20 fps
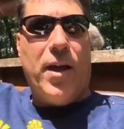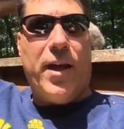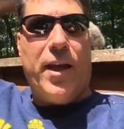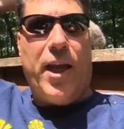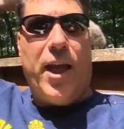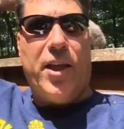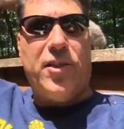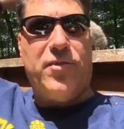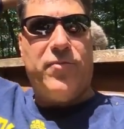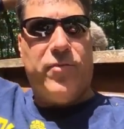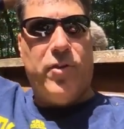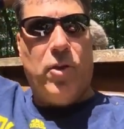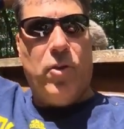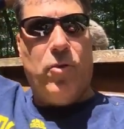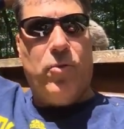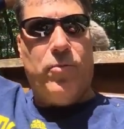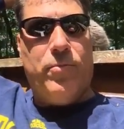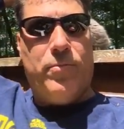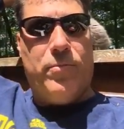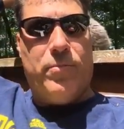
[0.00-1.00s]
cash
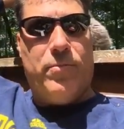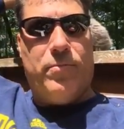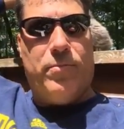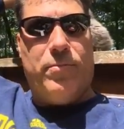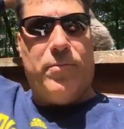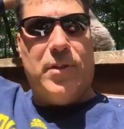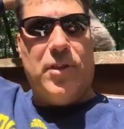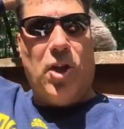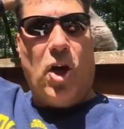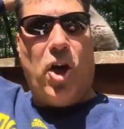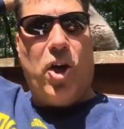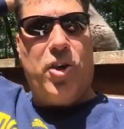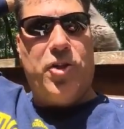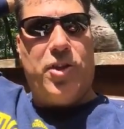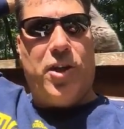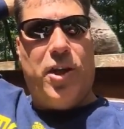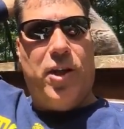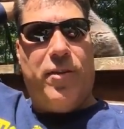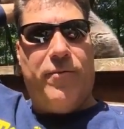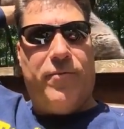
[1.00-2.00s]
flow large
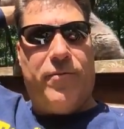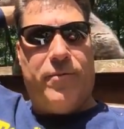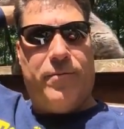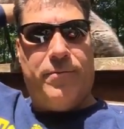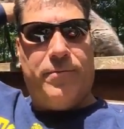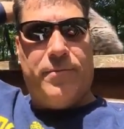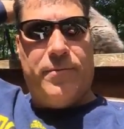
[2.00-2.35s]
enough